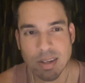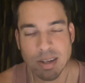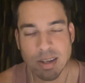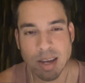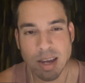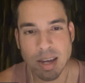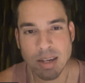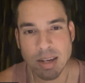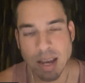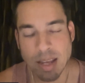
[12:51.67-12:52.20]

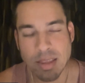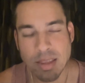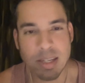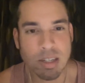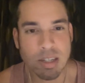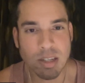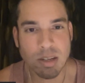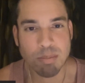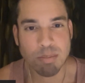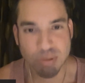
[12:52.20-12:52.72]
And I think he
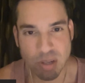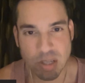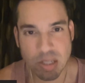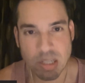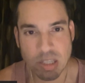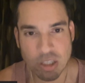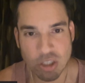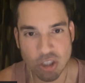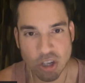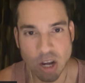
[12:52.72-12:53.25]
did a pretty
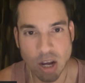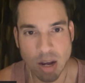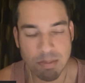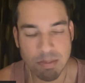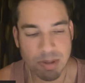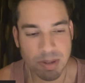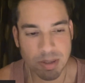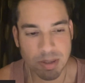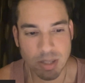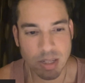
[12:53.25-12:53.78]
good job
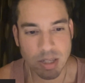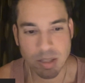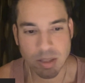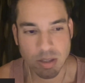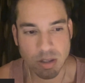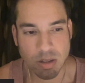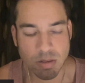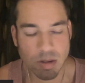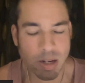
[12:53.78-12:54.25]
in getting there.